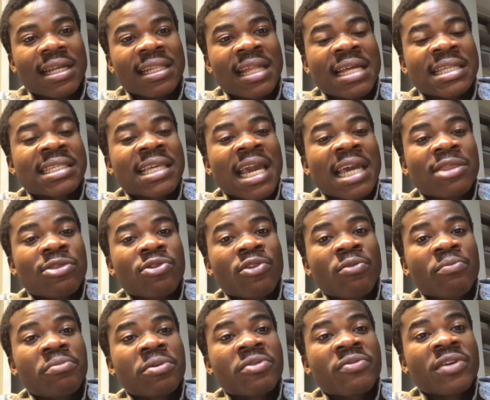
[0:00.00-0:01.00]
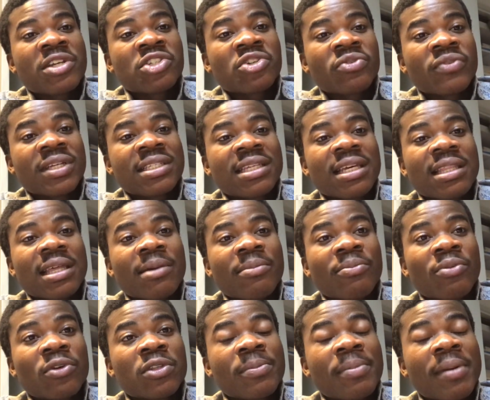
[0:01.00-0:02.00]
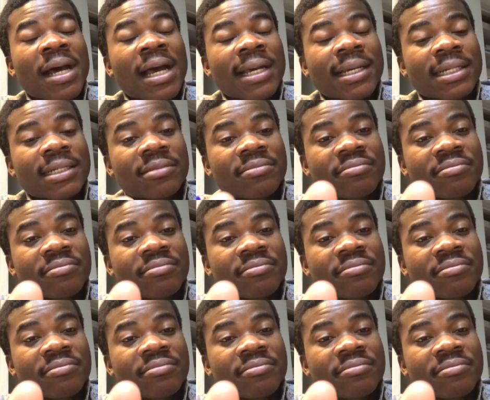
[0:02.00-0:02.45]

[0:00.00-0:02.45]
that it cannot be resurrected and brought back.